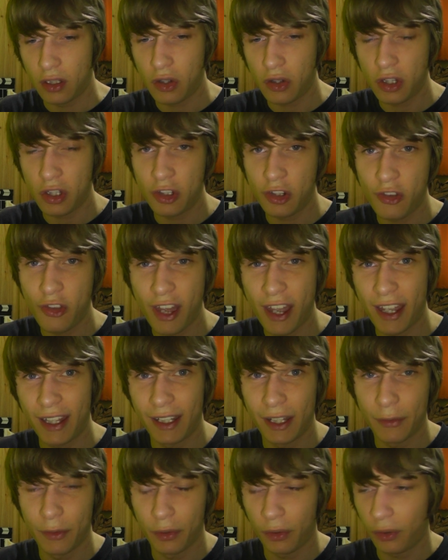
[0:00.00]
going to do the
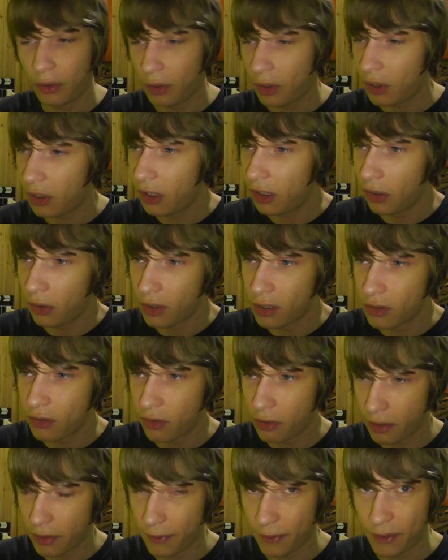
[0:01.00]
A-levels or going to do the
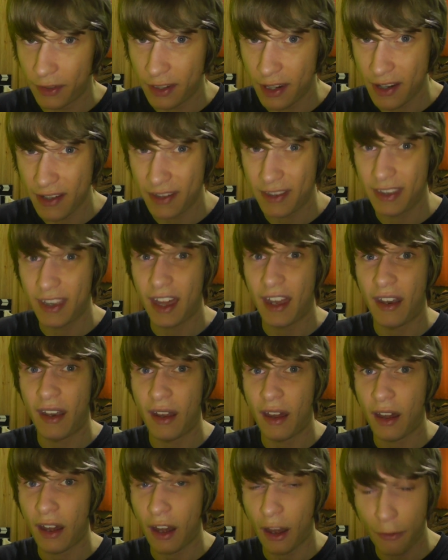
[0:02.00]
driving test,
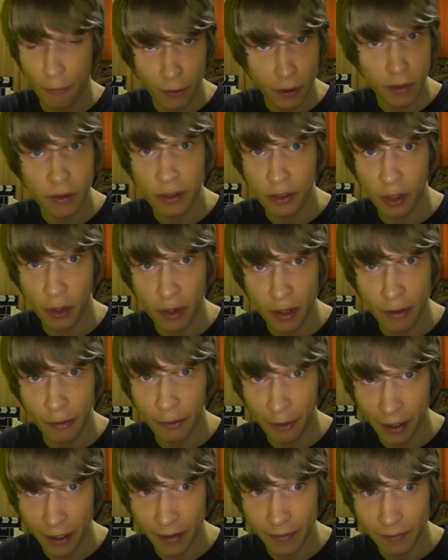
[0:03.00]
then I feel sorry
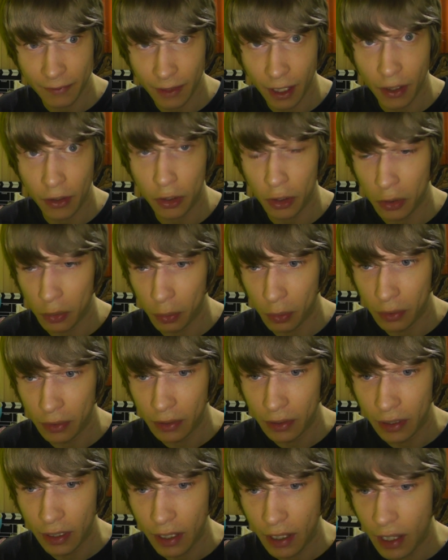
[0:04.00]
for you. I do.
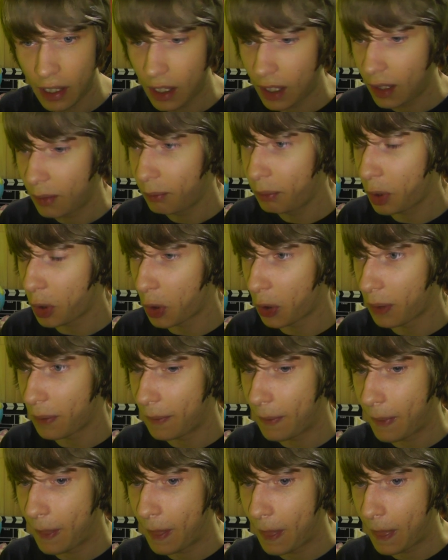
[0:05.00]
But
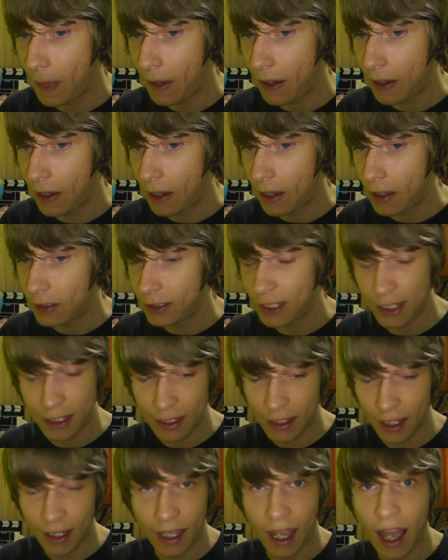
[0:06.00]

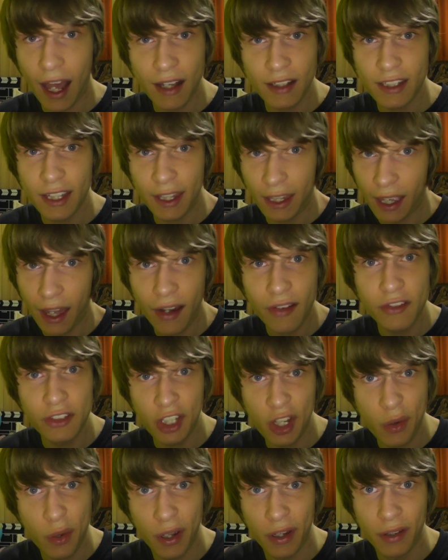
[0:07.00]
you can
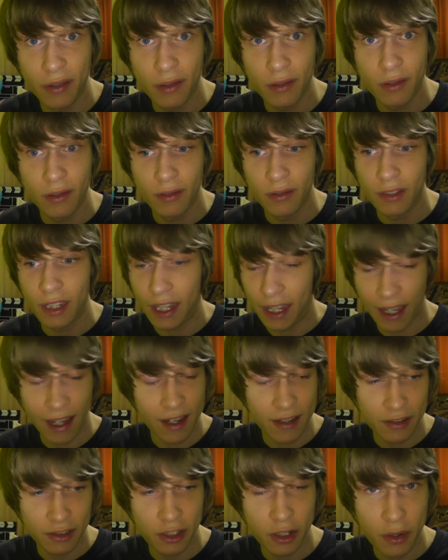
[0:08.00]
do it. You
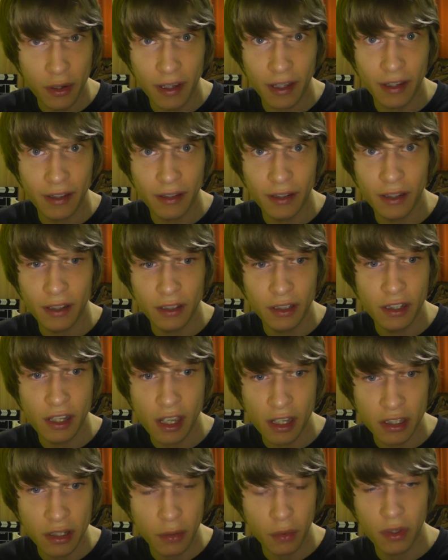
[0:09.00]
can do it,
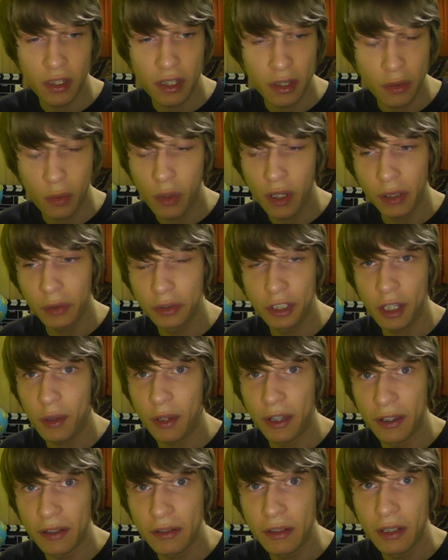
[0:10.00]
and you will do
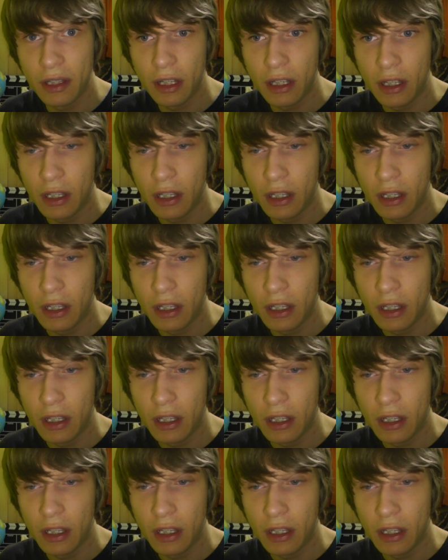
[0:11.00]
it.